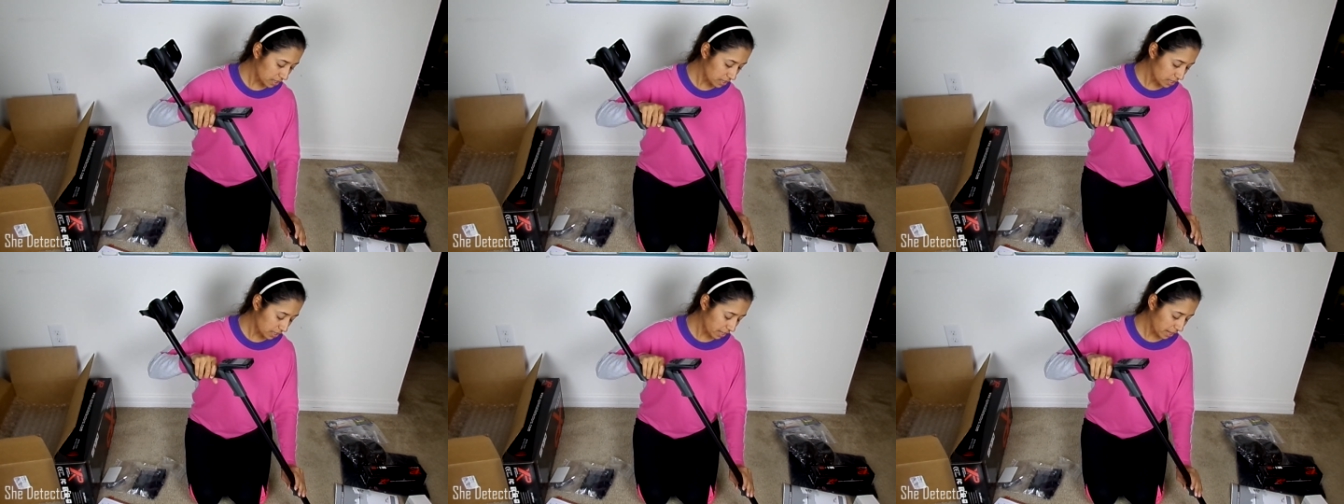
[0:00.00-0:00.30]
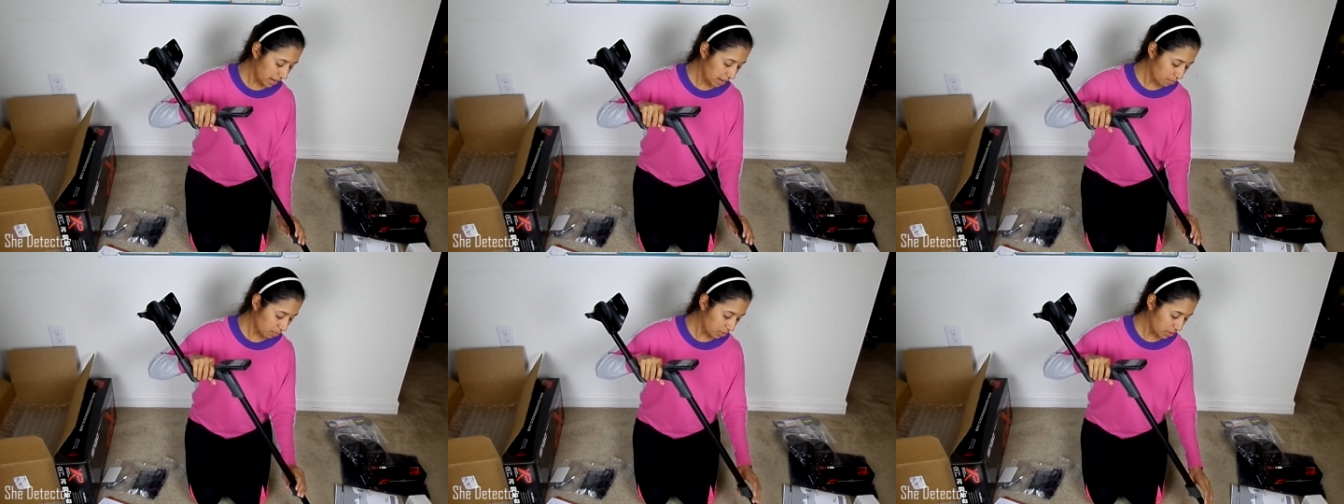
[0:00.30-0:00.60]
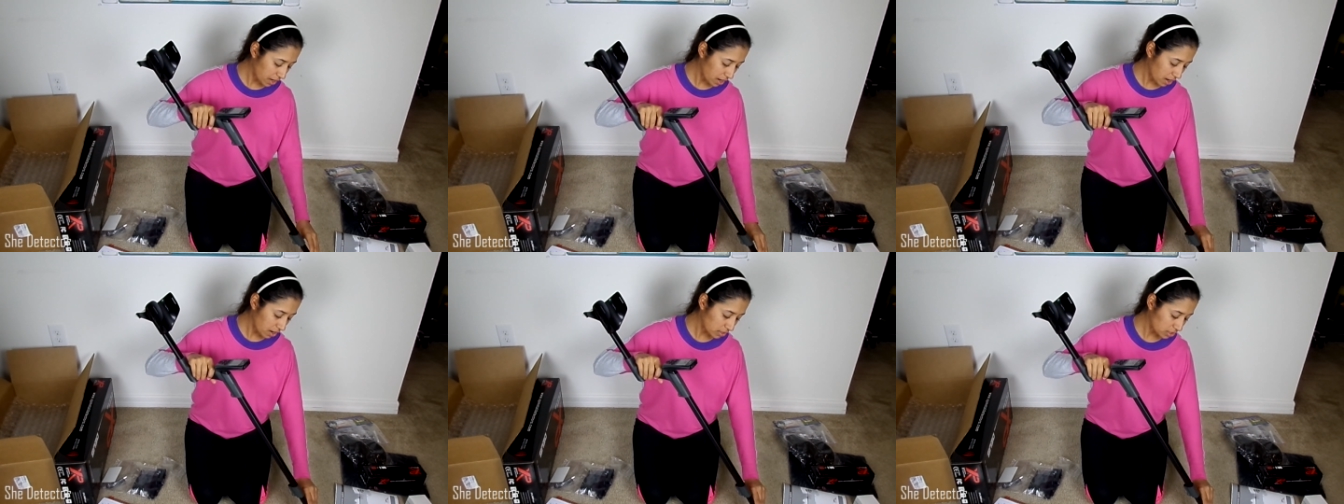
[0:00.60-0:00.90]
clamp
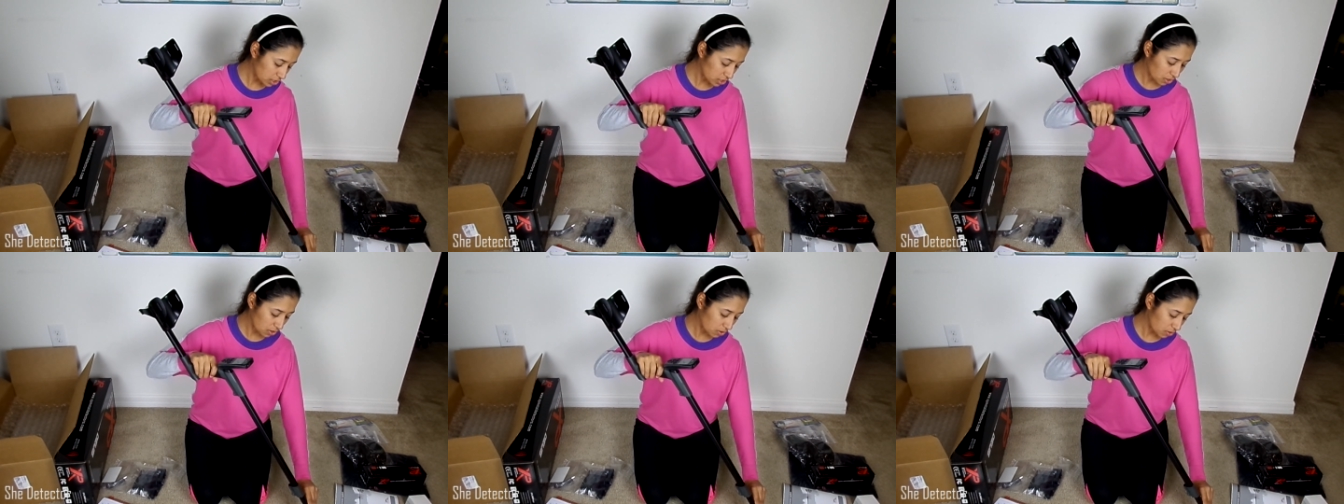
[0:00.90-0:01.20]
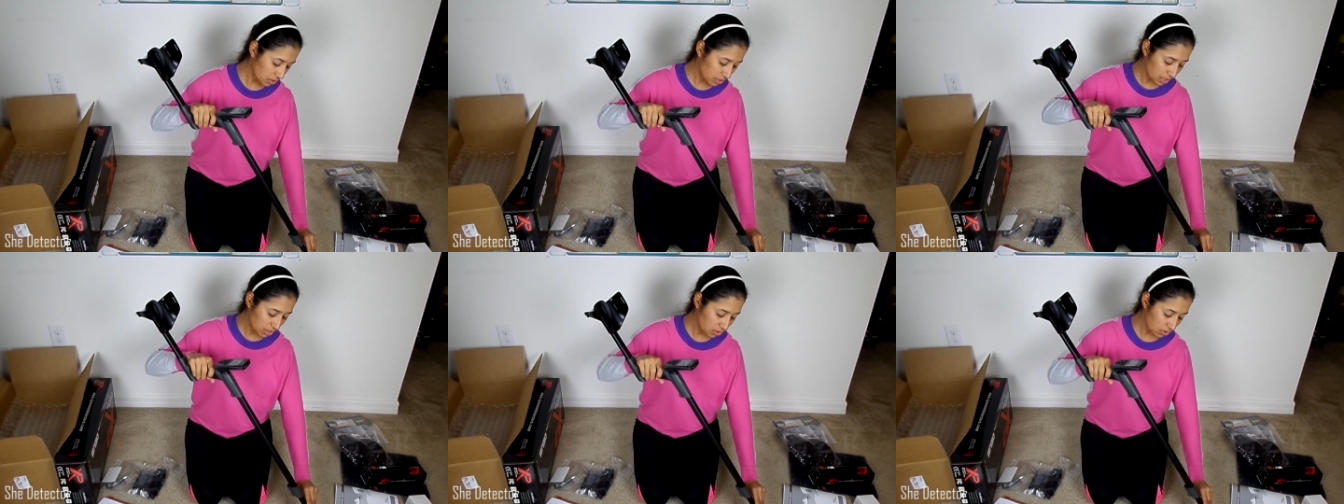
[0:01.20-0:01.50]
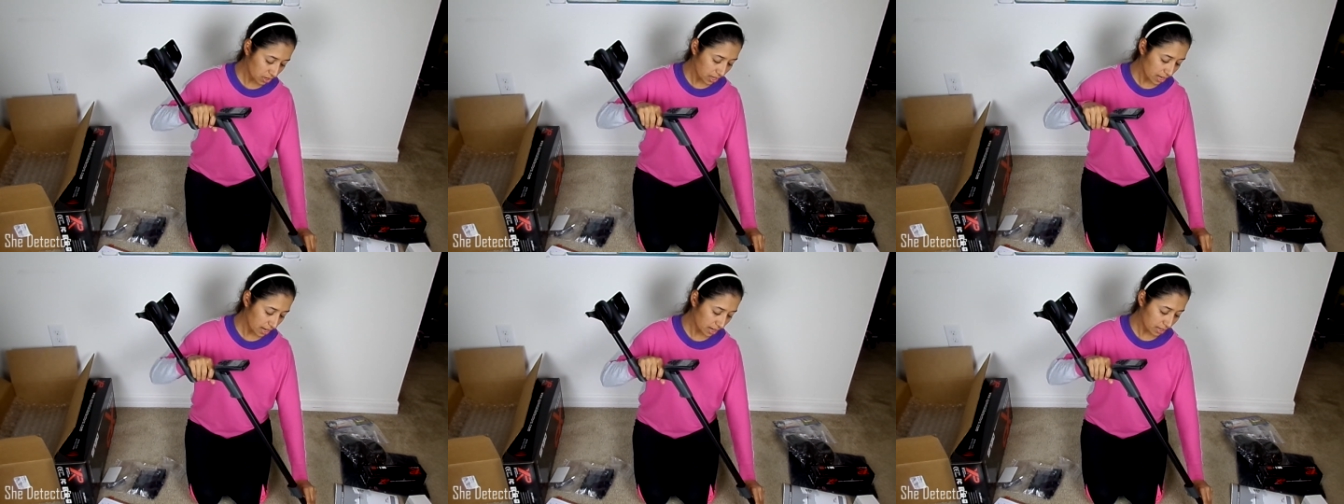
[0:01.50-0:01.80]
there, so then you
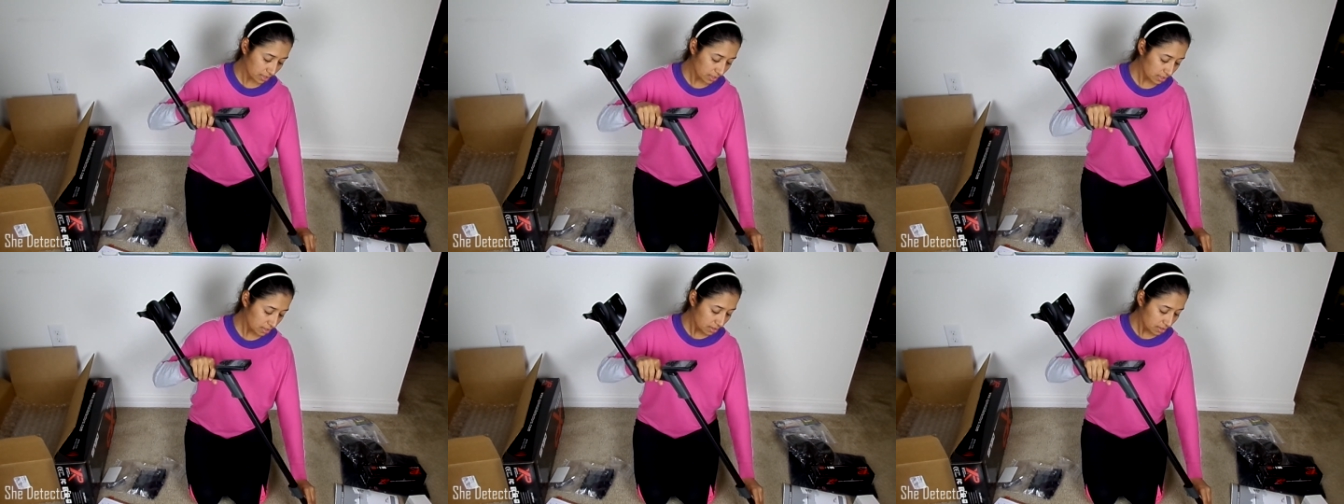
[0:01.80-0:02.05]
can't